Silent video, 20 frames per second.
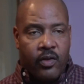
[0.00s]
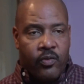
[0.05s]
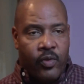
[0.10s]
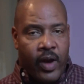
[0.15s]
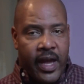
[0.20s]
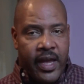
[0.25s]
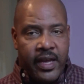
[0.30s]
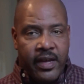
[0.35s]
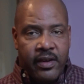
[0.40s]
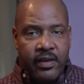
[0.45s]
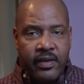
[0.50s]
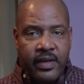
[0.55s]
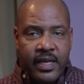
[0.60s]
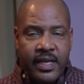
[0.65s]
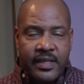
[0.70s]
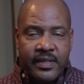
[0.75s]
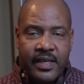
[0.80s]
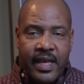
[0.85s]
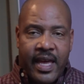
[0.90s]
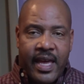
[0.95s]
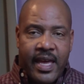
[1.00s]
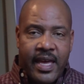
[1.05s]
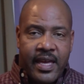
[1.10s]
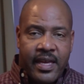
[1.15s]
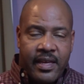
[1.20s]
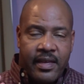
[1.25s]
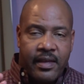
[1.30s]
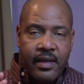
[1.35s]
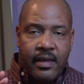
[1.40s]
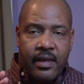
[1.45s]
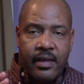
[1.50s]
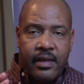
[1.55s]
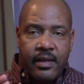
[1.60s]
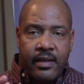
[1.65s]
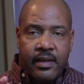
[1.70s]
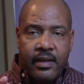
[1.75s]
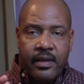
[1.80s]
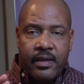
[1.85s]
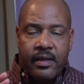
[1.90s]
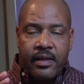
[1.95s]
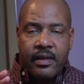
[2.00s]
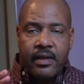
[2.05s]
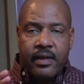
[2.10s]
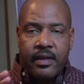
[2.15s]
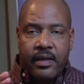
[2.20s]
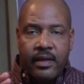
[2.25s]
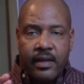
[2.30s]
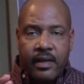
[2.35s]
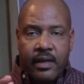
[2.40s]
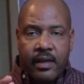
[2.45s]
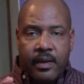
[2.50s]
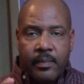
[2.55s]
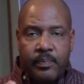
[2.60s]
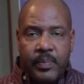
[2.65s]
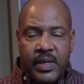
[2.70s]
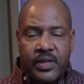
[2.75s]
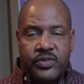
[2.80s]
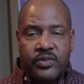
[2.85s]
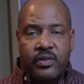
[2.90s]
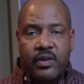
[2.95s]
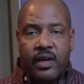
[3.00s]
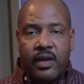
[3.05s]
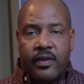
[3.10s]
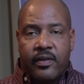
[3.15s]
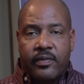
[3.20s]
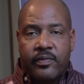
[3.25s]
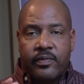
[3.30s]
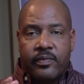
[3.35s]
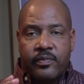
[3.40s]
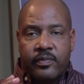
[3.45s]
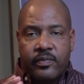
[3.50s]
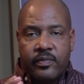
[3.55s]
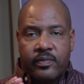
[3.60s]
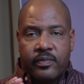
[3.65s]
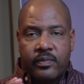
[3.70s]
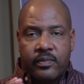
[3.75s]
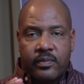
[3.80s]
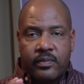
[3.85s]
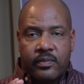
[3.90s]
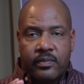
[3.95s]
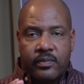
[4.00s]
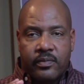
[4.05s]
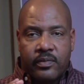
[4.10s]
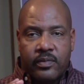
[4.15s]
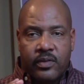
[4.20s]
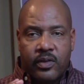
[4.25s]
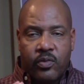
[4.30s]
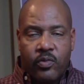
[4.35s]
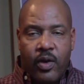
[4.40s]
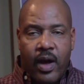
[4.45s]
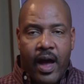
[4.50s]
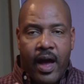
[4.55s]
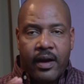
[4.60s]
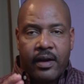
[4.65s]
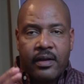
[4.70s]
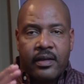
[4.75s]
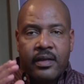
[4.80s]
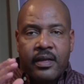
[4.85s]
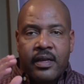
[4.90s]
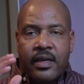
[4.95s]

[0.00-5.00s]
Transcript: right here is a picture of The Rock